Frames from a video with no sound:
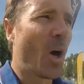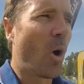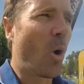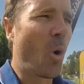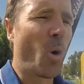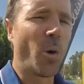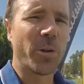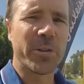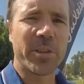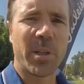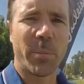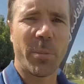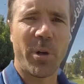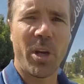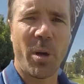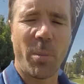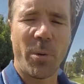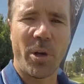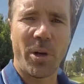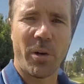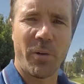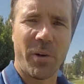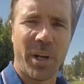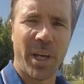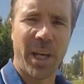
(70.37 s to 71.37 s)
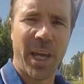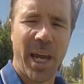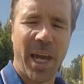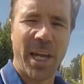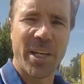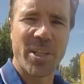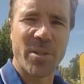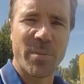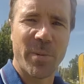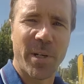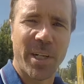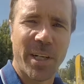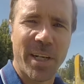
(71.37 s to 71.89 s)
Awesome commuter
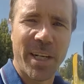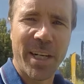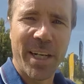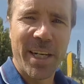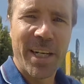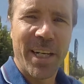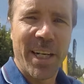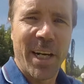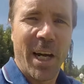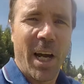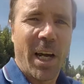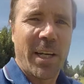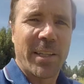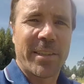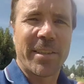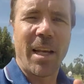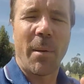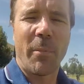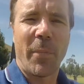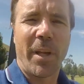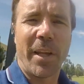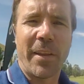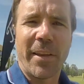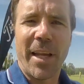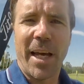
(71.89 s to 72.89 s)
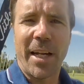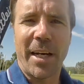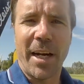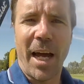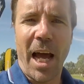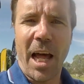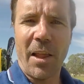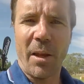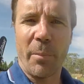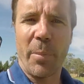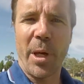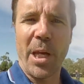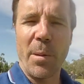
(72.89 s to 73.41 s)
engagement, something that
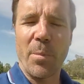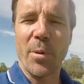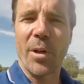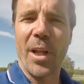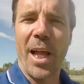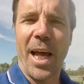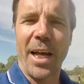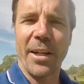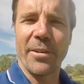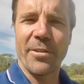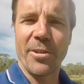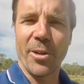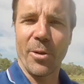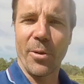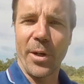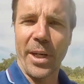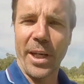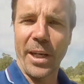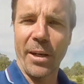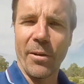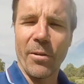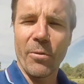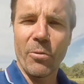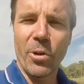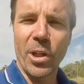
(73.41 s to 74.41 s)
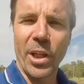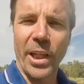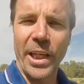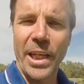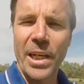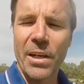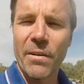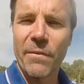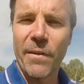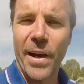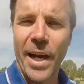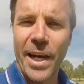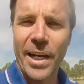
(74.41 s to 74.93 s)
other people aren't doing, really
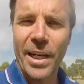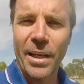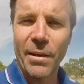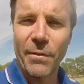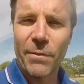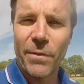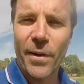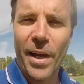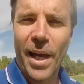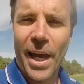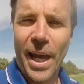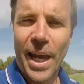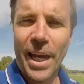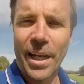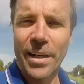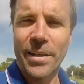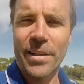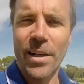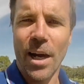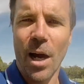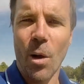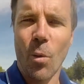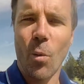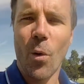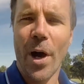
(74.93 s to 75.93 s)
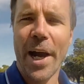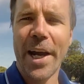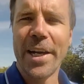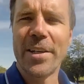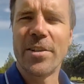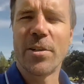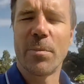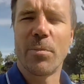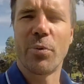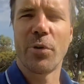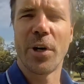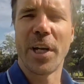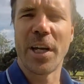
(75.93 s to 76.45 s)
innovative, and a way
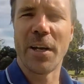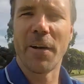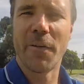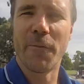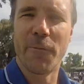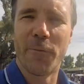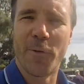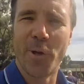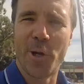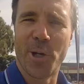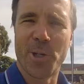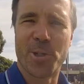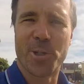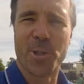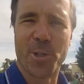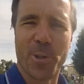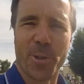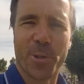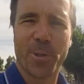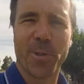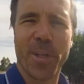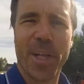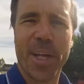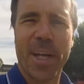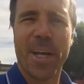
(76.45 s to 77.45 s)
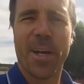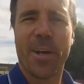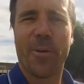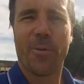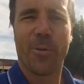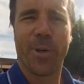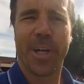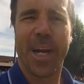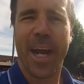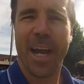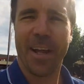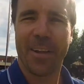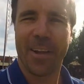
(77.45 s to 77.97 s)
to bring virtual
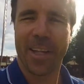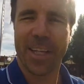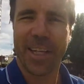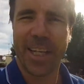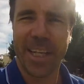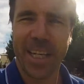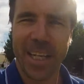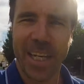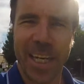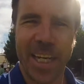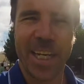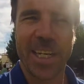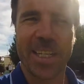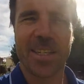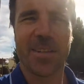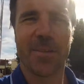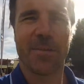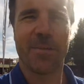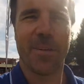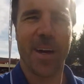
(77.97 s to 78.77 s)
reality into